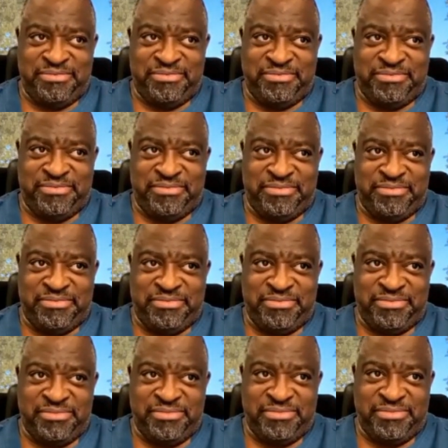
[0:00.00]

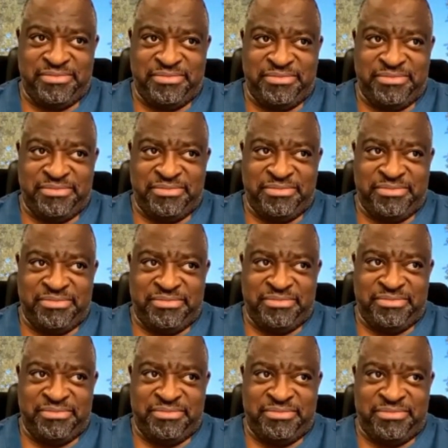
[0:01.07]

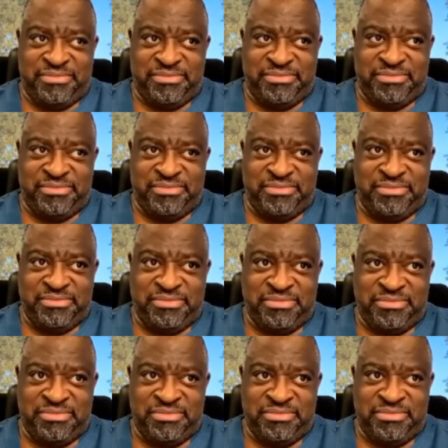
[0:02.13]

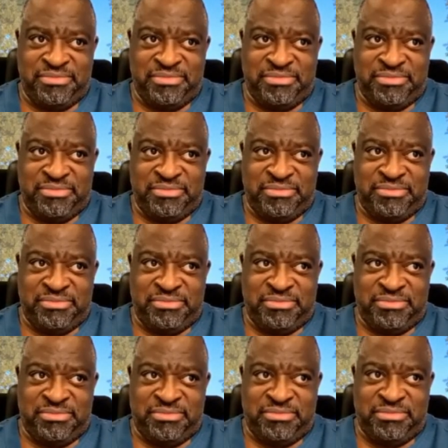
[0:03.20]

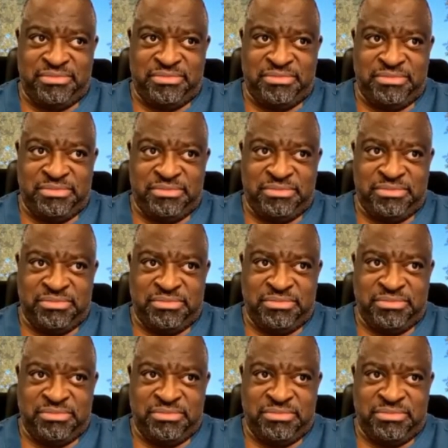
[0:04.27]

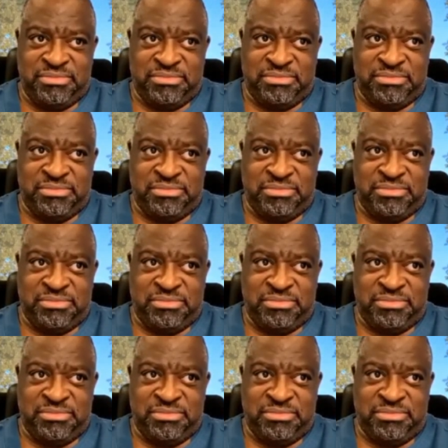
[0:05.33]
(not speaking)